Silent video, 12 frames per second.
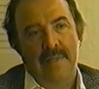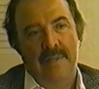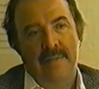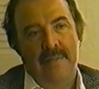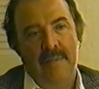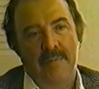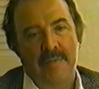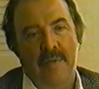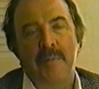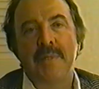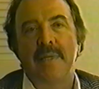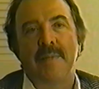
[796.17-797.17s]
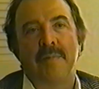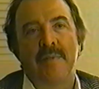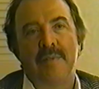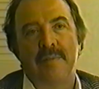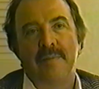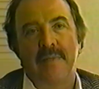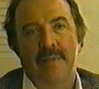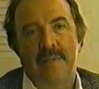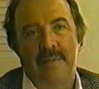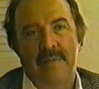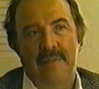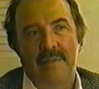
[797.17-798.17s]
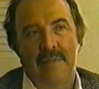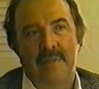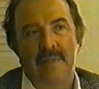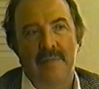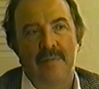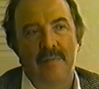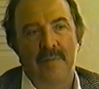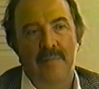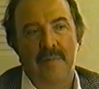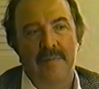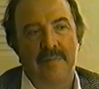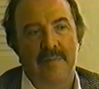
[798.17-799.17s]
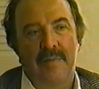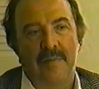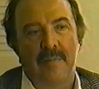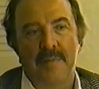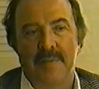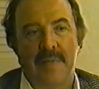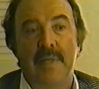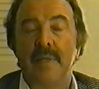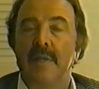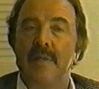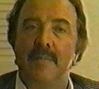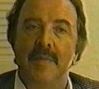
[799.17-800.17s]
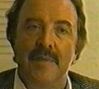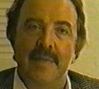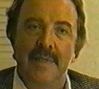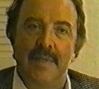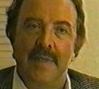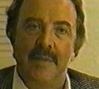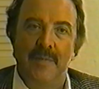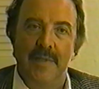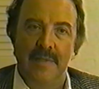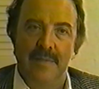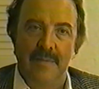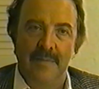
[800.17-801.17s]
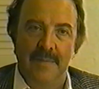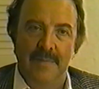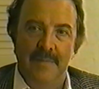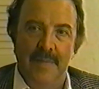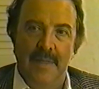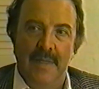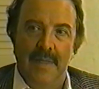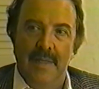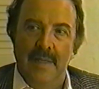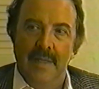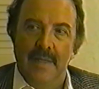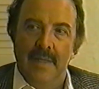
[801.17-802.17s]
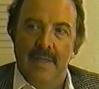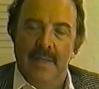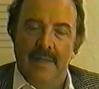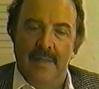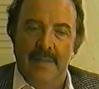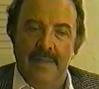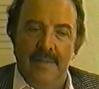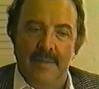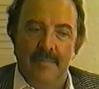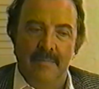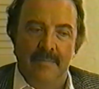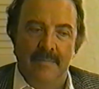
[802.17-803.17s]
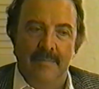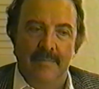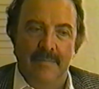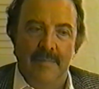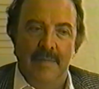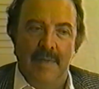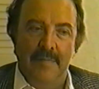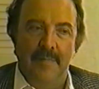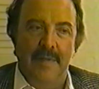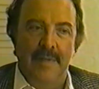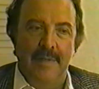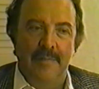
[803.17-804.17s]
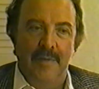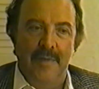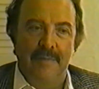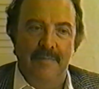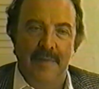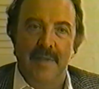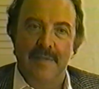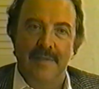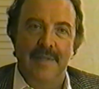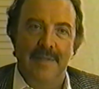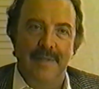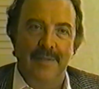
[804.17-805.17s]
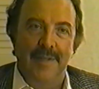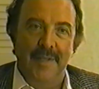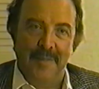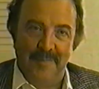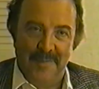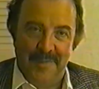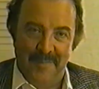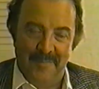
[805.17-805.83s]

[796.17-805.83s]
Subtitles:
He was always able to do that. He could do it with almost any kind of music that he wanted to, and I found it a very fascinating life with him.